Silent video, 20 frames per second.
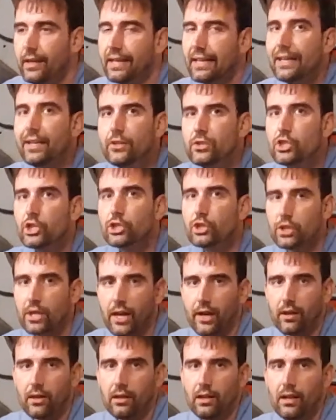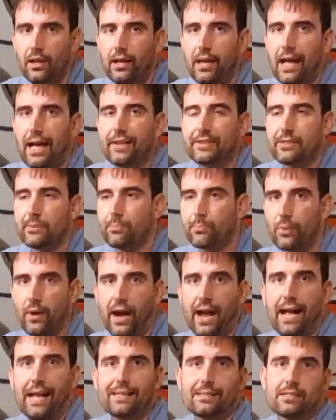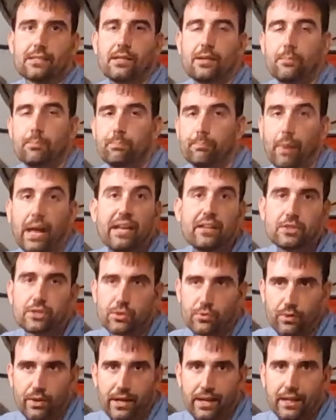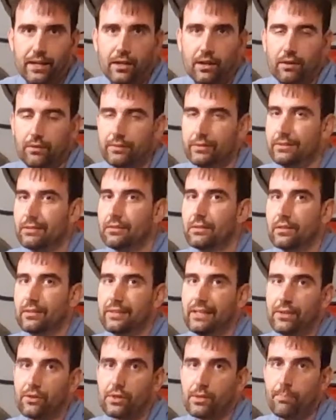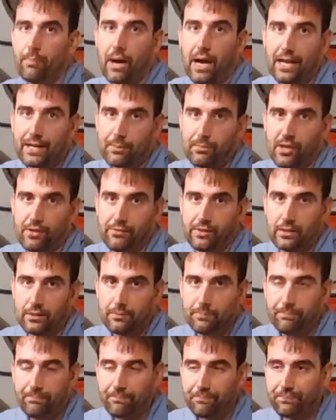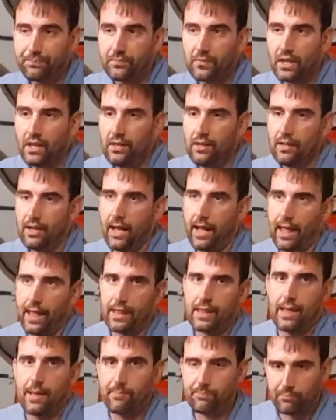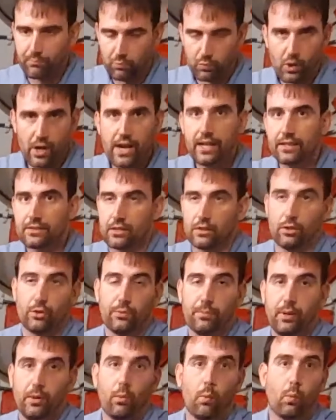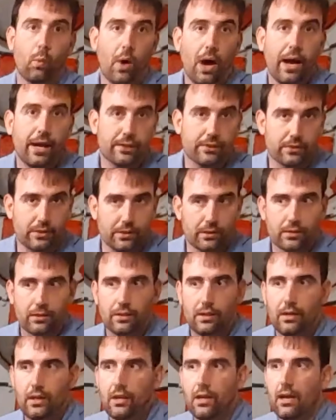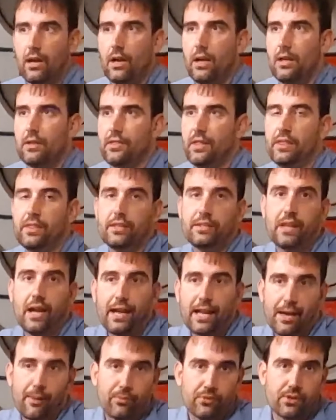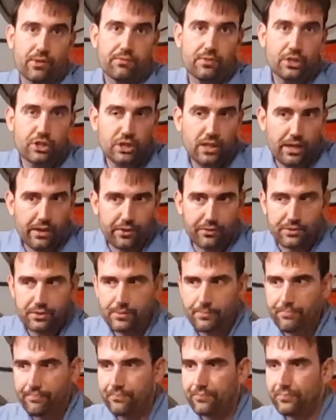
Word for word: Each shell has a brass base ring near the bottom of it. Uh, and that ring is a little bit wider than the diameter of the shells.